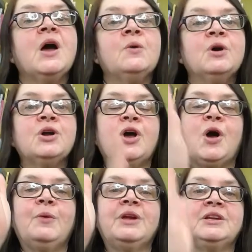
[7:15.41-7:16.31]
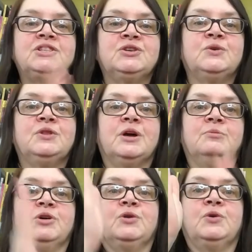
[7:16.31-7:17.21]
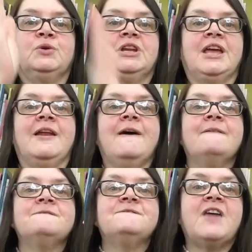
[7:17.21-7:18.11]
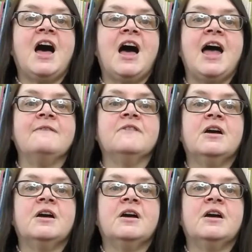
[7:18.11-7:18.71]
we're going to the moon in five,